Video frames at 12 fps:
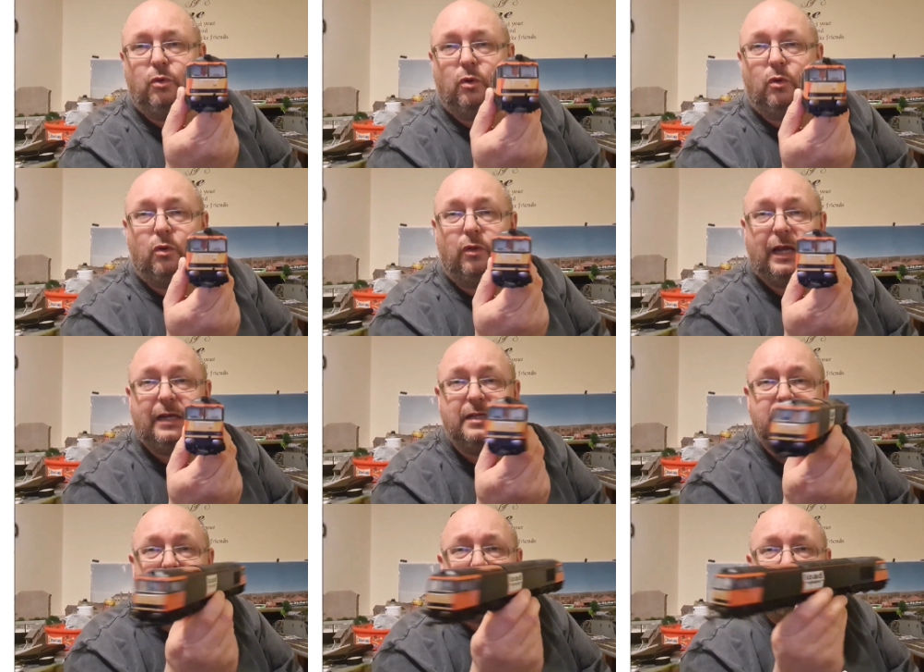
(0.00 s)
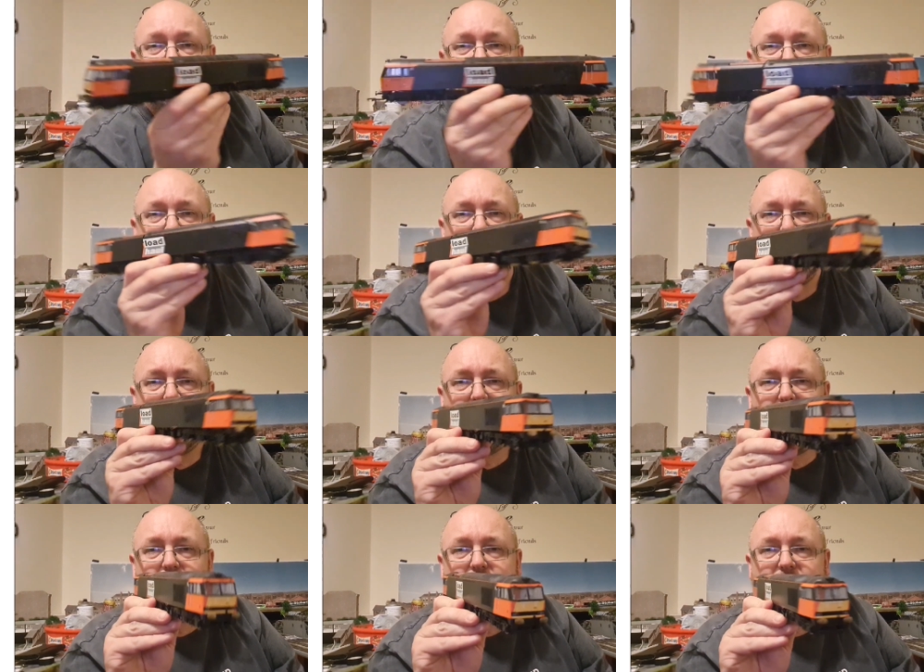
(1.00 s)
loco that is.
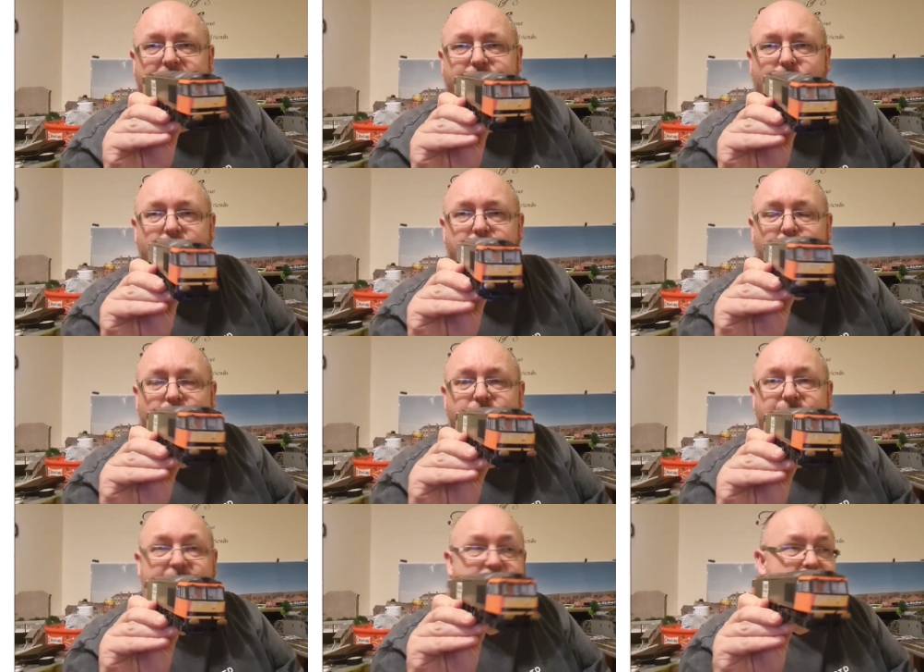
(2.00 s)
I have got the box for